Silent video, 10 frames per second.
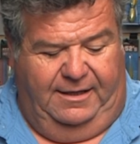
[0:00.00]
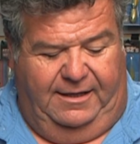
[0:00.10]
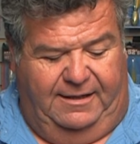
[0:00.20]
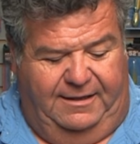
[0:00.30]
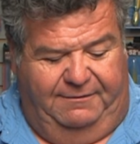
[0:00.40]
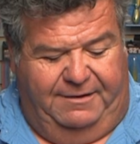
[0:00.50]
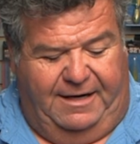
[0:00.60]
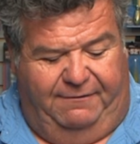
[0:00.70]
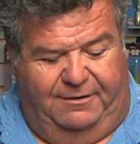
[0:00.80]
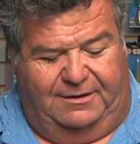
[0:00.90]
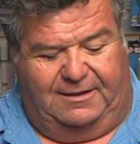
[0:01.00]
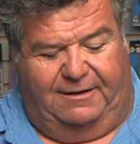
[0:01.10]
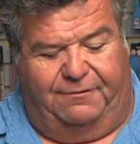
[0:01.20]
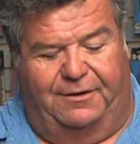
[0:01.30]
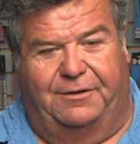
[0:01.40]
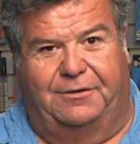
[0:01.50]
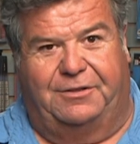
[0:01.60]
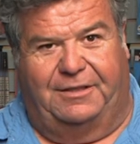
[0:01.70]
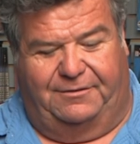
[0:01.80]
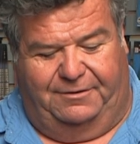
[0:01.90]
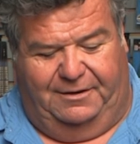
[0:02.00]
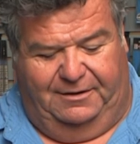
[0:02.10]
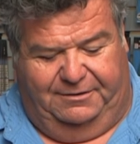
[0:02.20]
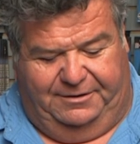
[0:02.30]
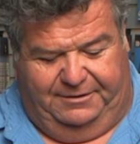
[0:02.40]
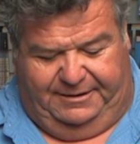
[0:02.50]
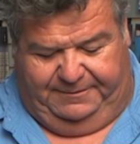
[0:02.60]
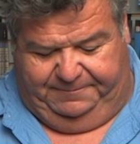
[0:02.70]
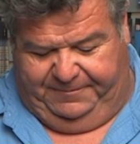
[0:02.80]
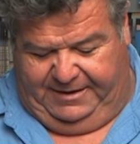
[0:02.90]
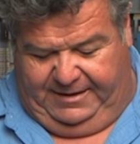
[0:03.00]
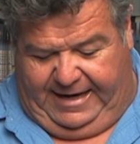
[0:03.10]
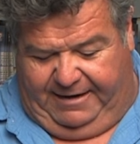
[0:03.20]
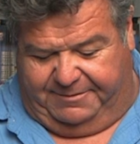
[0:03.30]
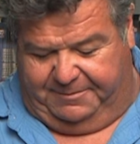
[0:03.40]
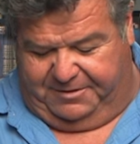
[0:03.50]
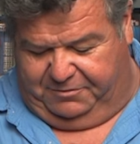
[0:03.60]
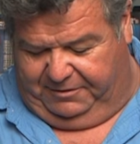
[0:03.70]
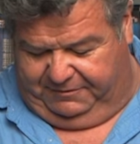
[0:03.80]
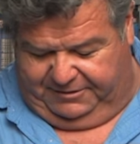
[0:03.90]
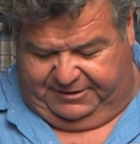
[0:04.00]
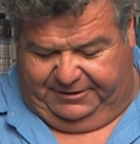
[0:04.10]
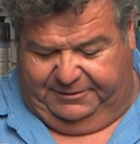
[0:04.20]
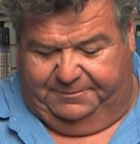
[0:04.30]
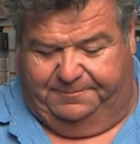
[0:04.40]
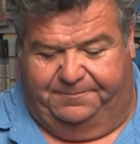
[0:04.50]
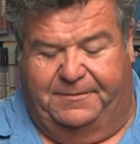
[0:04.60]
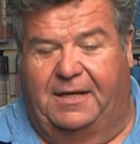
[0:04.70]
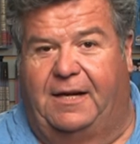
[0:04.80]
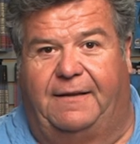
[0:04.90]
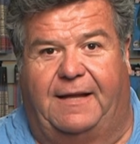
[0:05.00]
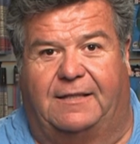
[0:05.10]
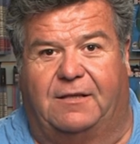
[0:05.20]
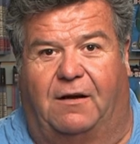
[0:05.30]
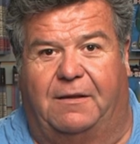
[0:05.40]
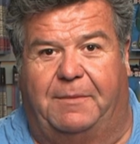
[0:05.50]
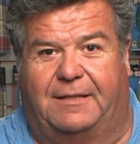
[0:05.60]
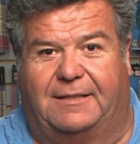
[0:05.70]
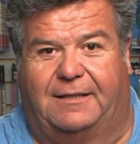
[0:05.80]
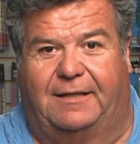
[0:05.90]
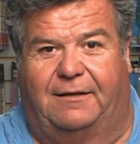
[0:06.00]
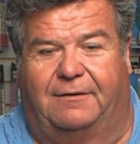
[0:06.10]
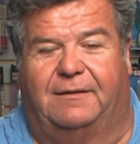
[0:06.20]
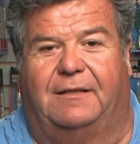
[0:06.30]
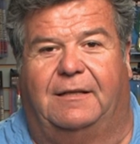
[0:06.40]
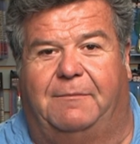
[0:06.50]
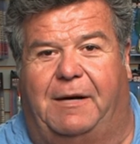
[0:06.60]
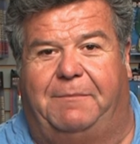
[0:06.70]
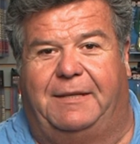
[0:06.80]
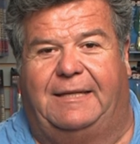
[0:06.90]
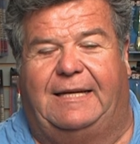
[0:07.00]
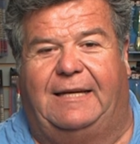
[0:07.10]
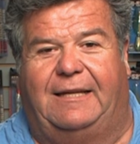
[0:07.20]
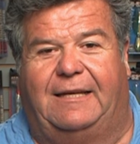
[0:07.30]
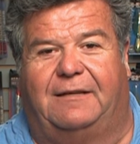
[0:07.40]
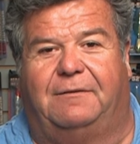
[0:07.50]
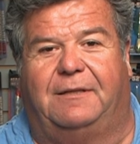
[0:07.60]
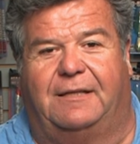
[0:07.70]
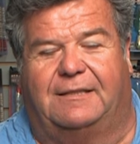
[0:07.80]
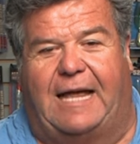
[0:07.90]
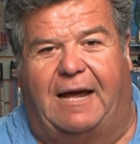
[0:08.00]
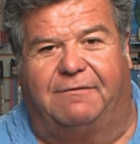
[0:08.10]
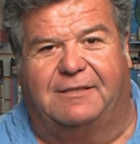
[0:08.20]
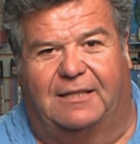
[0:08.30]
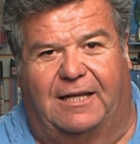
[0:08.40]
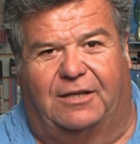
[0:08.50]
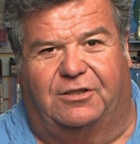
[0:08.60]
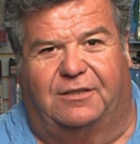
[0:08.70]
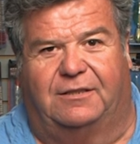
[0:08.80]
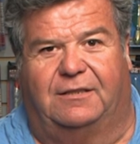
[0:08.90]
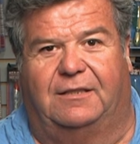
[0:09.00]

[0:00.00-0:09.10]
And I even have hooks like for the hoochies, for the little tuna. Have some swivels too, and that's all the basic gear. My big key though is have selection.